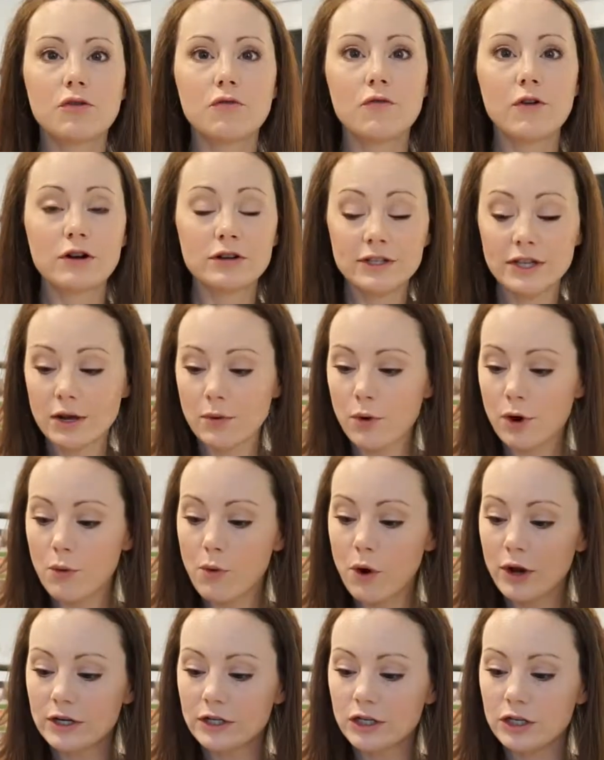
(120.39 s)
the first thing we're
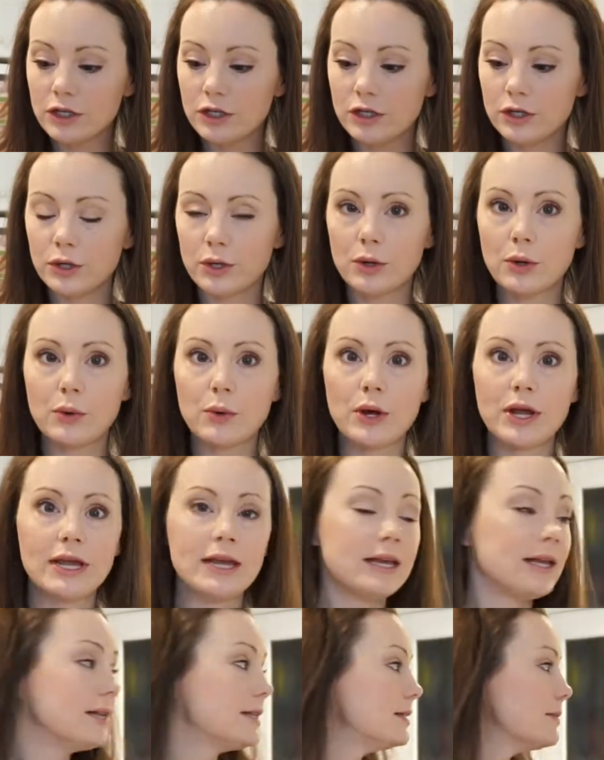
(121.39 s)
going to do
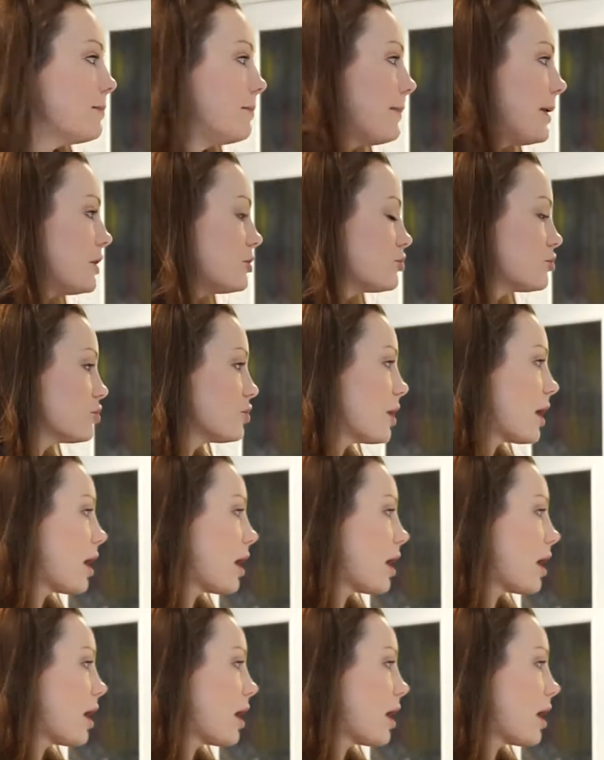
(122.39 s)
is measure